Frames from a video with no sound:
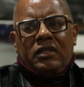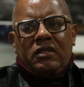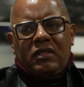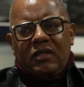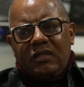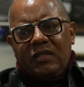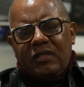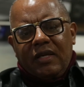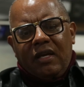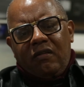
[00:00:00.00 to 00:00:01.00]
to
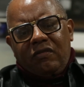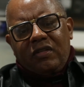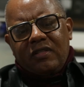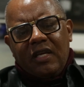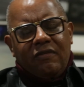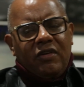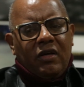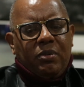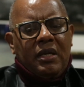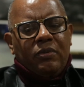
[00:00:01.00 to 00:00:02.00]
save
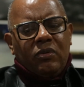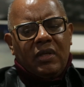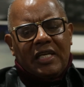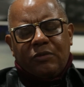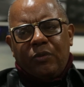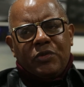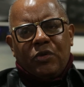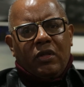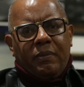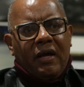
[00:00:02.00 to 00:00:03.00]
young people, and that's what it was
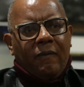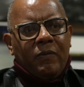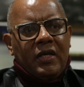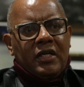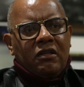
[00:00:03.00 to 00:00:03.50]
all about.